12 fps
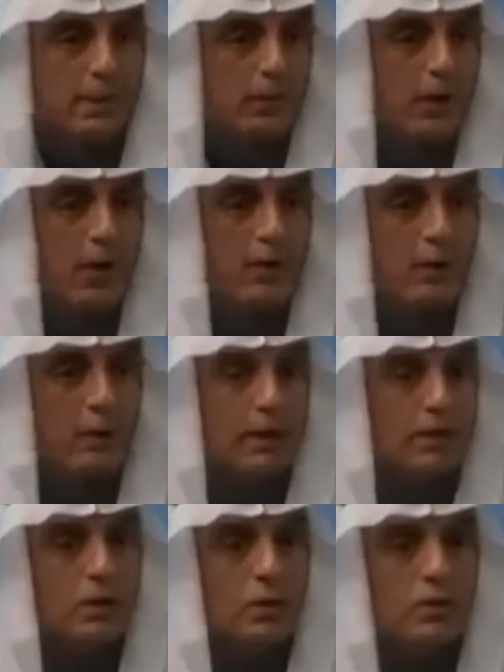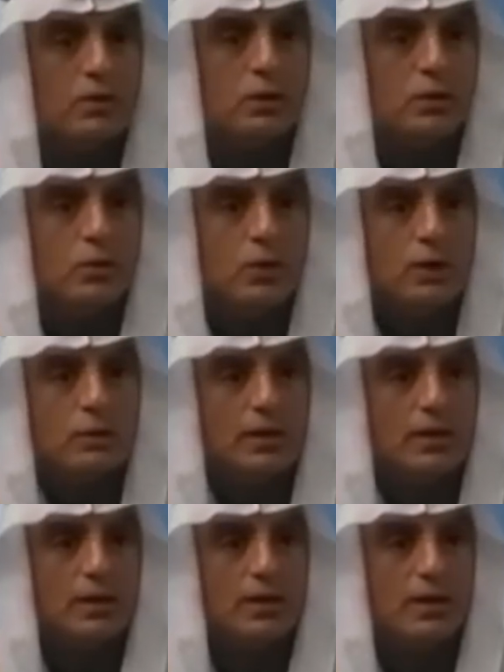There are other massacres that were
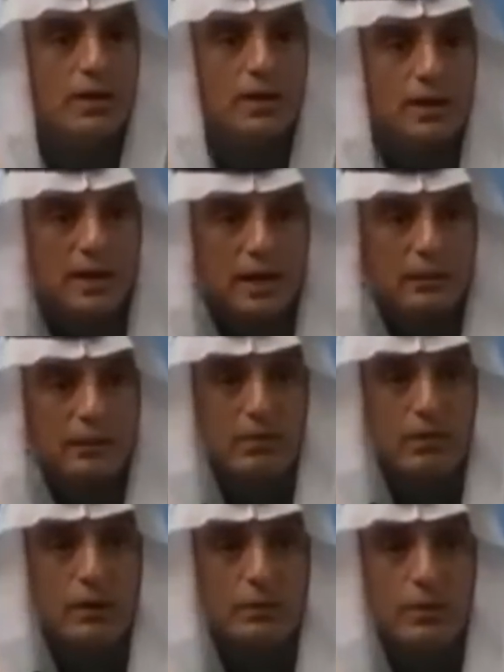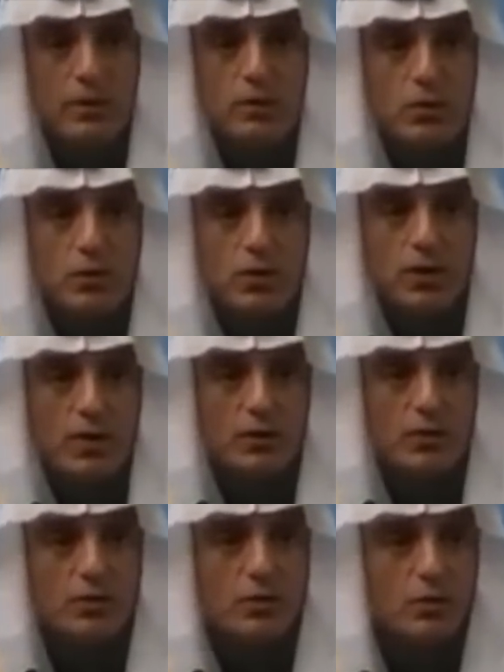committed in the name of keeping certain
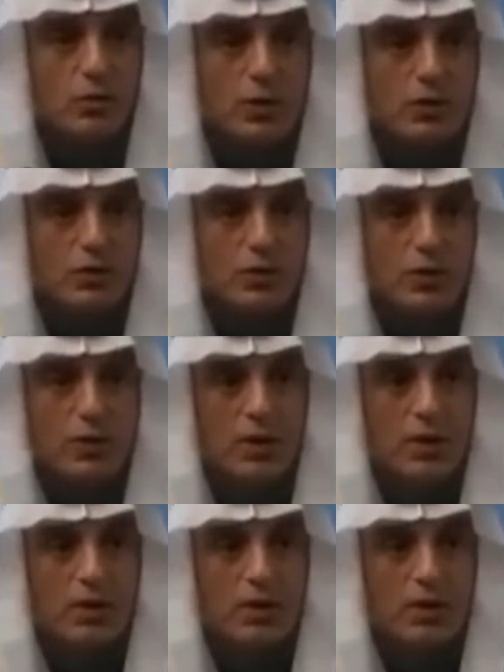countries or region,